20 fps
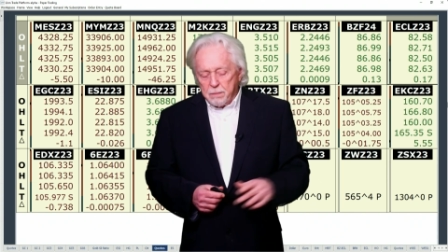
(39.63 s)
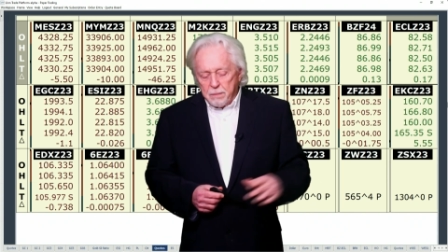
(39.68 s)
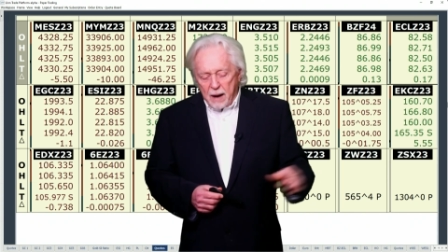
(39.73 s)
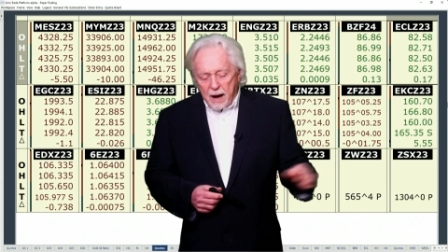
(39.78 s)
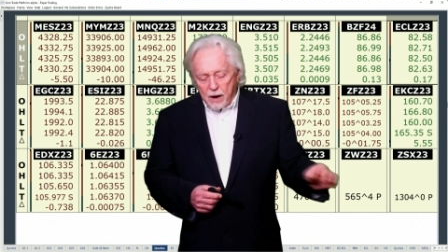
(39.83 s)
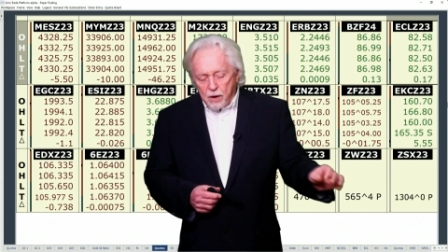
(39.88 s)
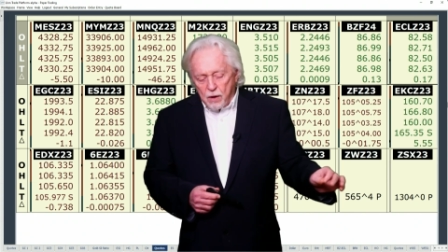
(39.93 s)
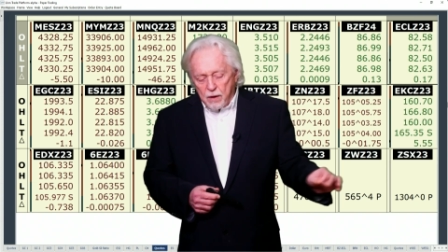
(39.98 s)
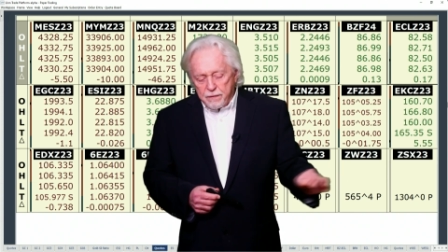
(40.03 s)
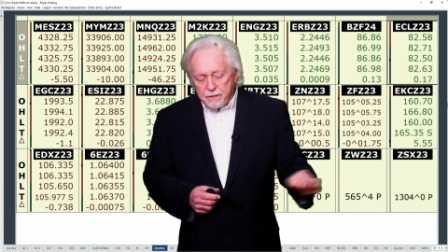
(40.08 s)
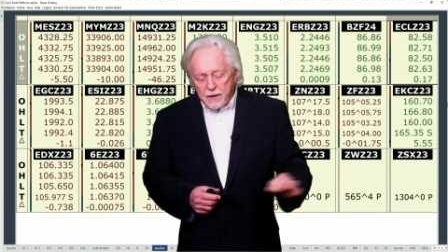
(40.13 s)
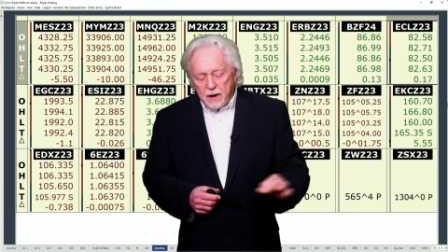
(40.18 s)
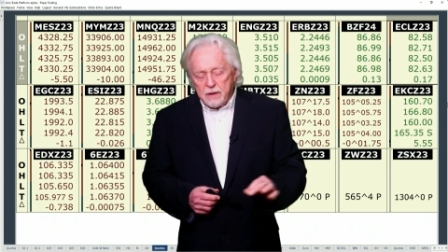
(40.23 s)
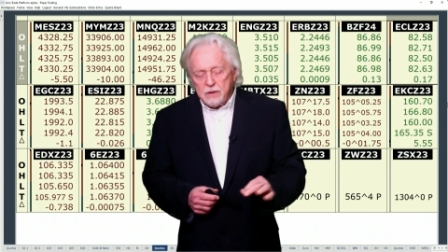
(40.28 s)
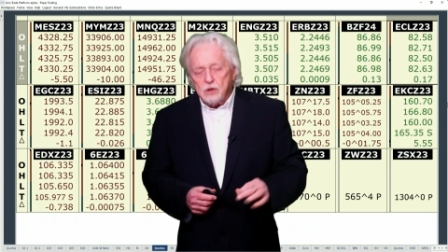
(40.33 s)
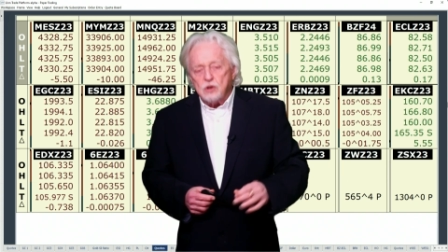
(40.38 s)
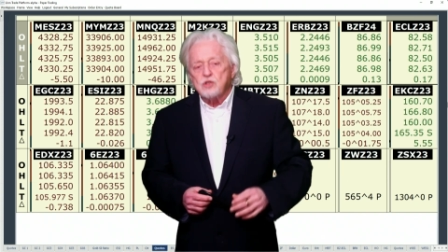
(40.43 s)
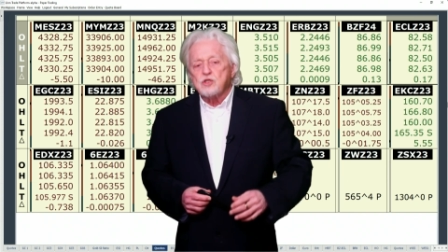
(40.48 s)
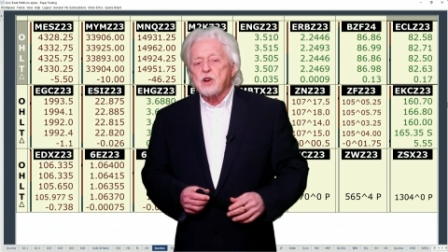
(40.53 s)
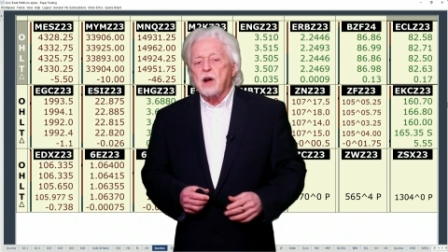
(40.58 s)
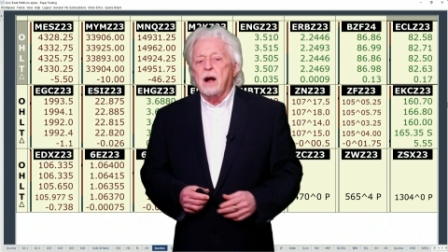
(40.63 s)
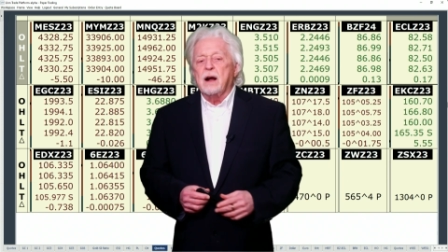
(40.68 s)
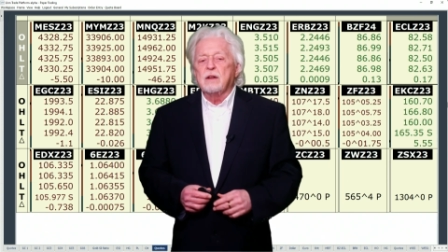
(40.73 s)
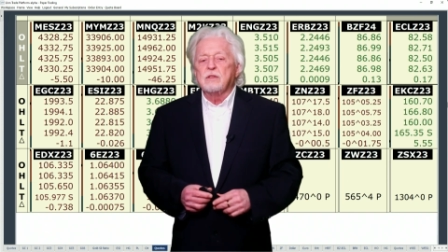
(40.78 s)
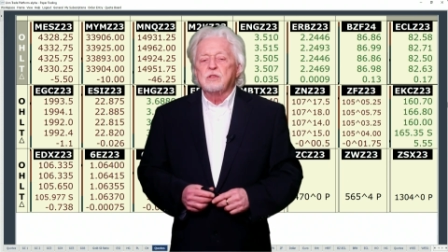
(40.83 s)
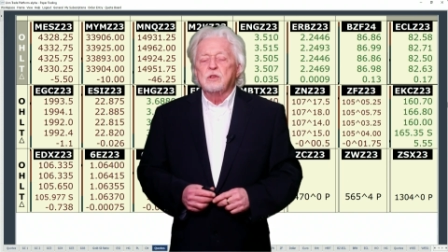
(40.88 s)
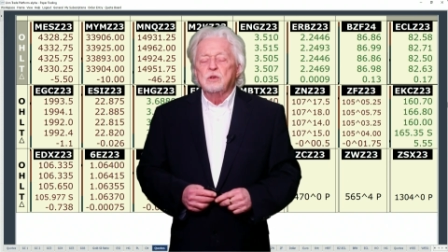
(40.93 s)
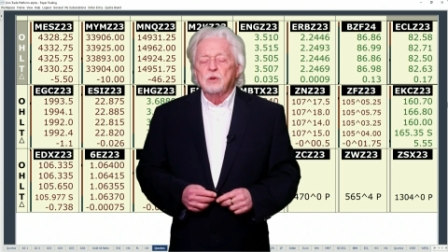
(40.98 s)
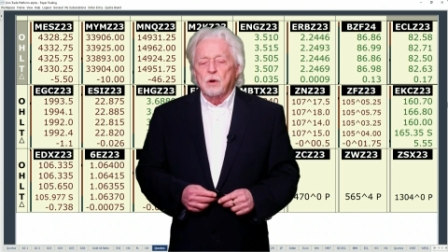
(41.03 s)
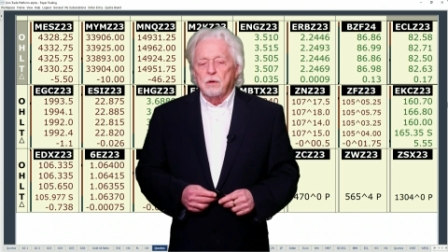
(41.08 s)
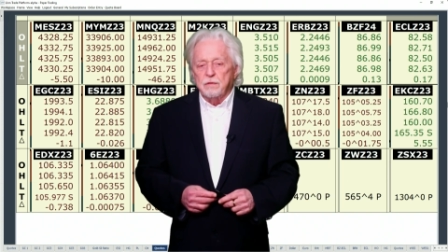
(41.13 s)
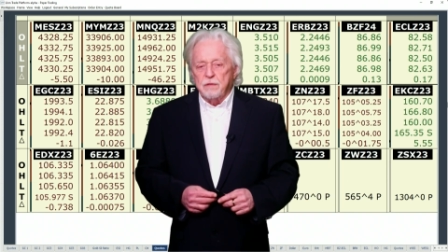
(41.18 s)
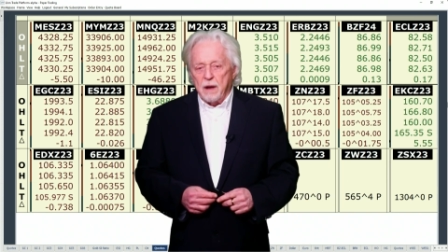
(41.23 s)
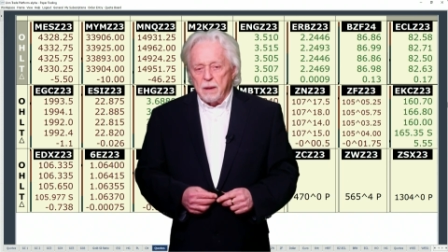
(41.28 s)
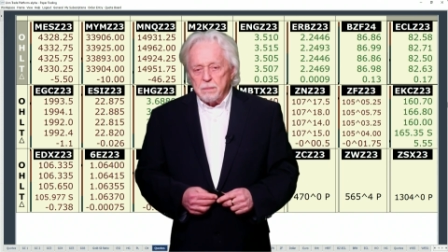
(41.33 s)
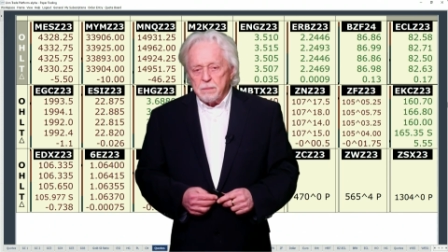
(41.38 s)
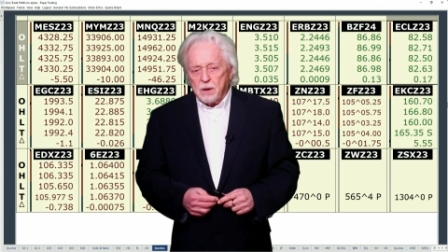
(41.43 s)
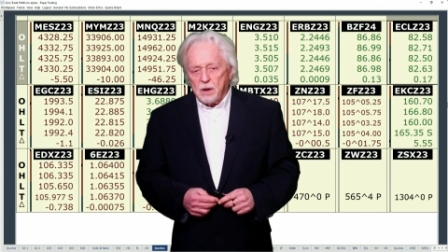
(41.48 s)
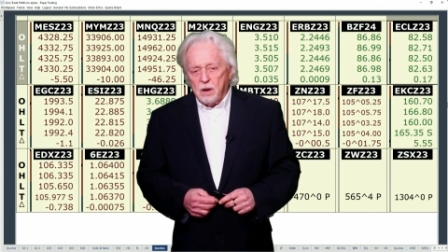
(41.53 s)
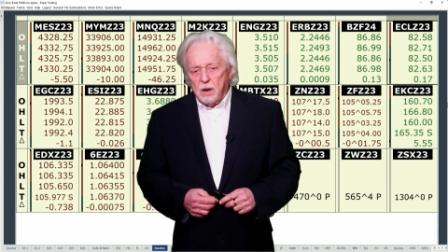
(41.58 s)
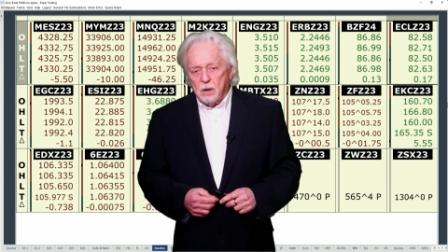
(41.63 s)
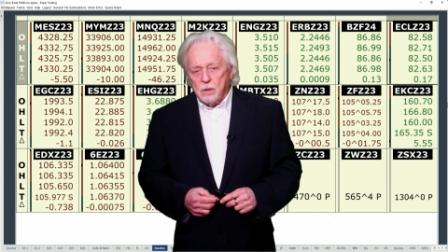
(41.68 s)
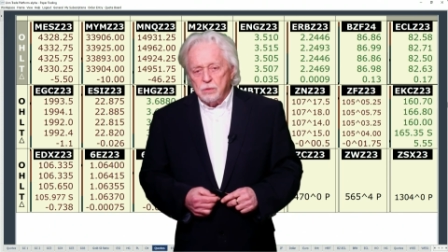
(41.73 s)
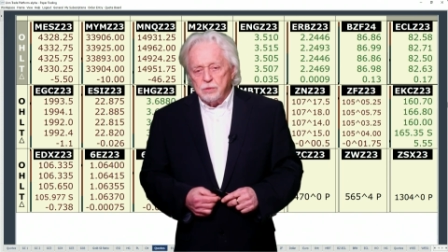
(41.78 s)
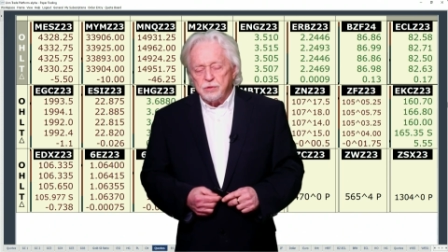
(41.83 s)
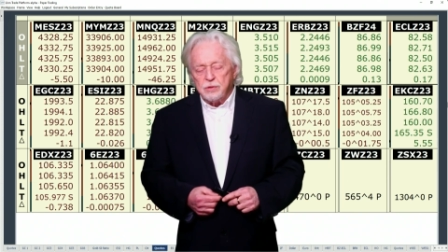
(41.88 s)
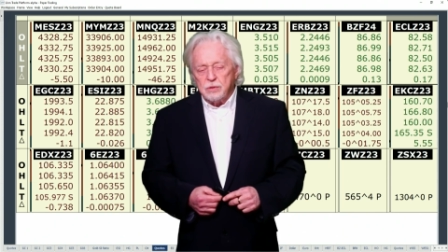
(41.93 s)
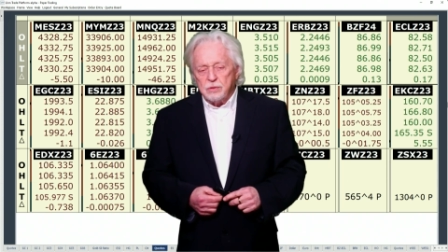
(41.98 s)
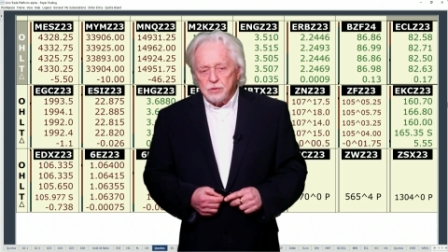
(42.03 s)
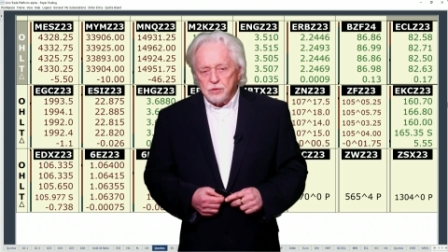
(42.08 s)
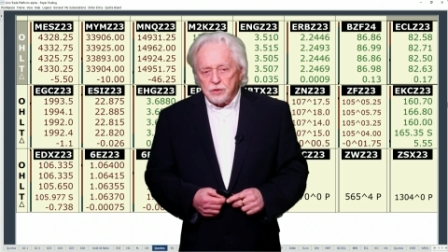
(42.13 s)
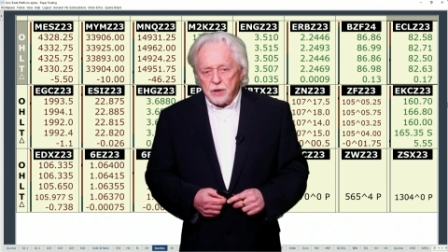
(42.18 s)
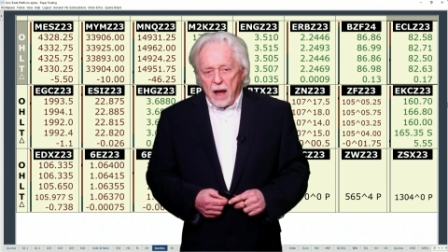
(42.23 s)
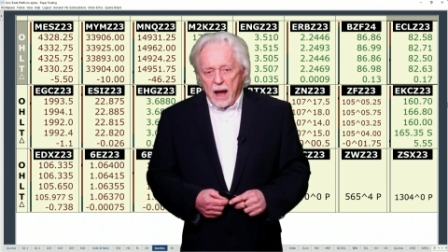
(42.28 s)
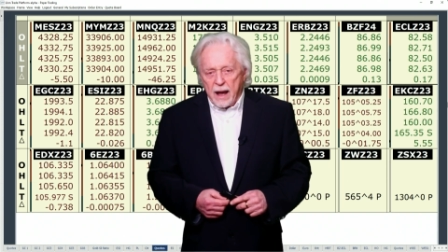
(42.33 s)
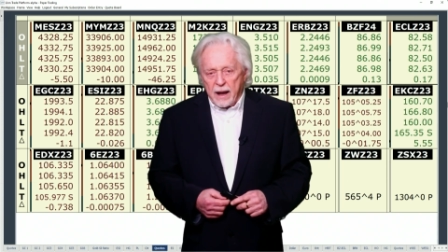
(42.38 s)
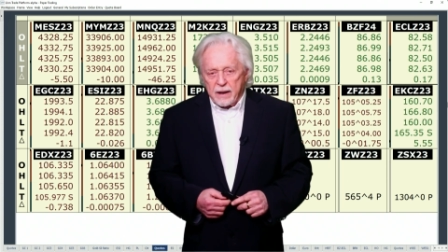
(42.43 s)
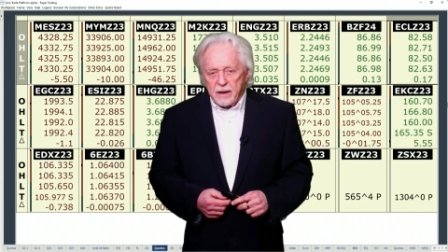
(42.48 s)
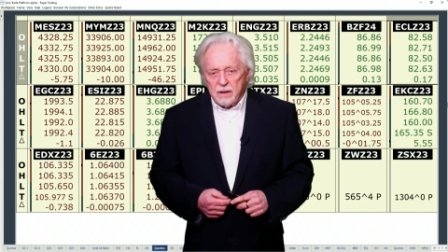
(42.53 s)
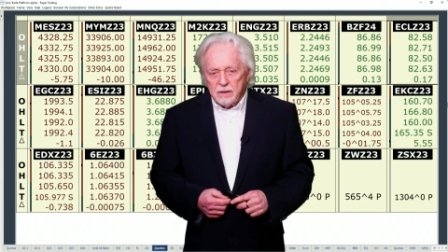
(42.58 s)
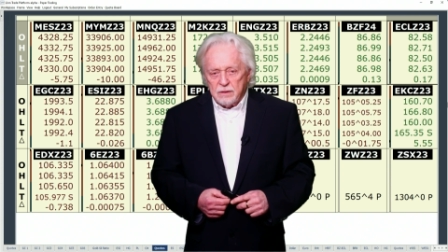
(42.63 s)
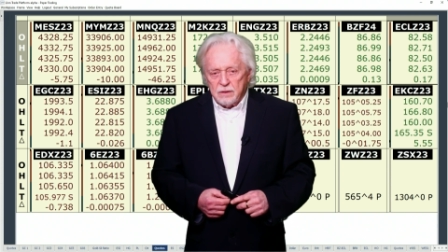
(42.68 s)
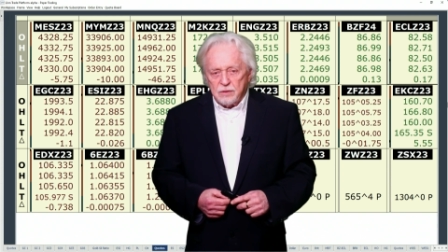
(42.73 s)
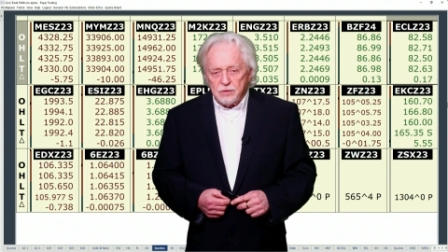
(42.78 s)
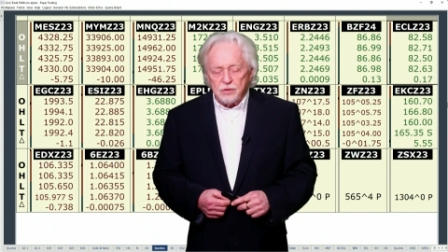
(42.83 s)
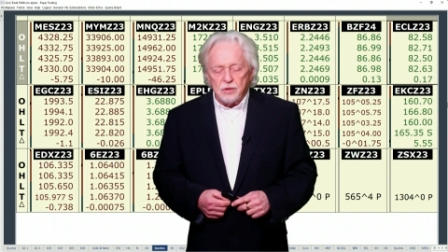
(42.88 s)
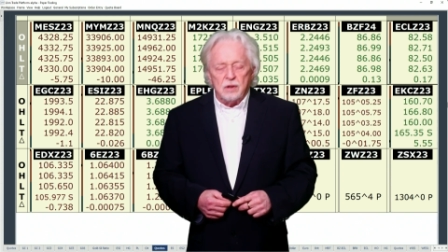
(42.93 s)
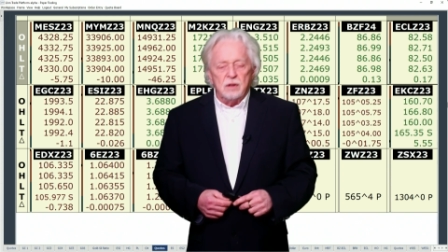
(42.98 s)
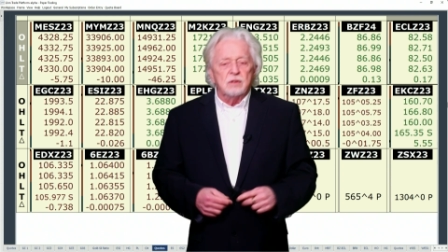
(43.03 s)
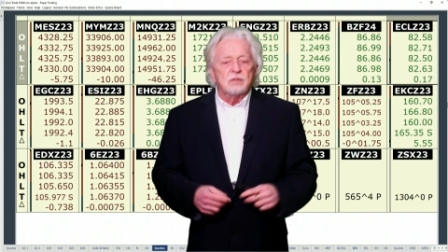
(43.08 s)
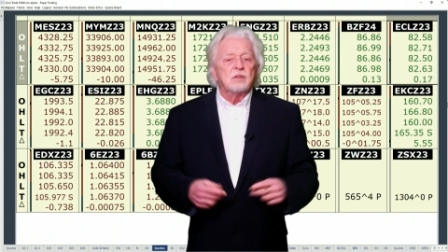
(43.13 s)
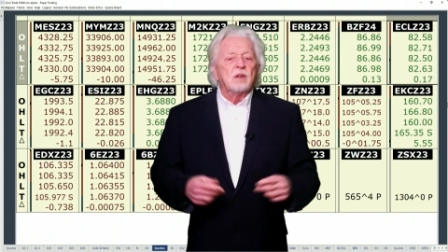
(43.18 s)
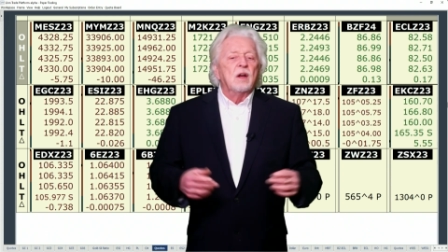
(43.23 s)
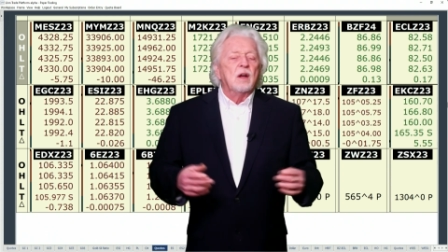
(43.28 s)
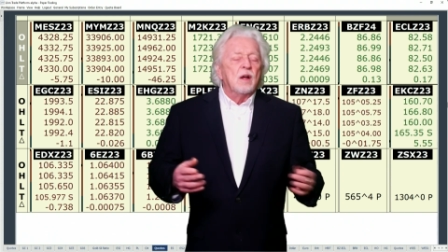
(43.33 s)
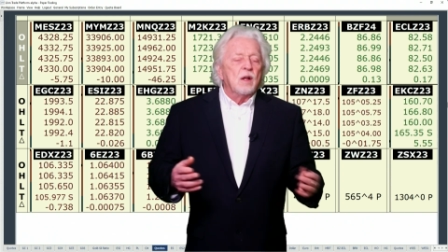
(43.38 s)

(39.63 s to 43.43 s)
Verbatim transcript: Mark off on your chart the November lows in stock indices.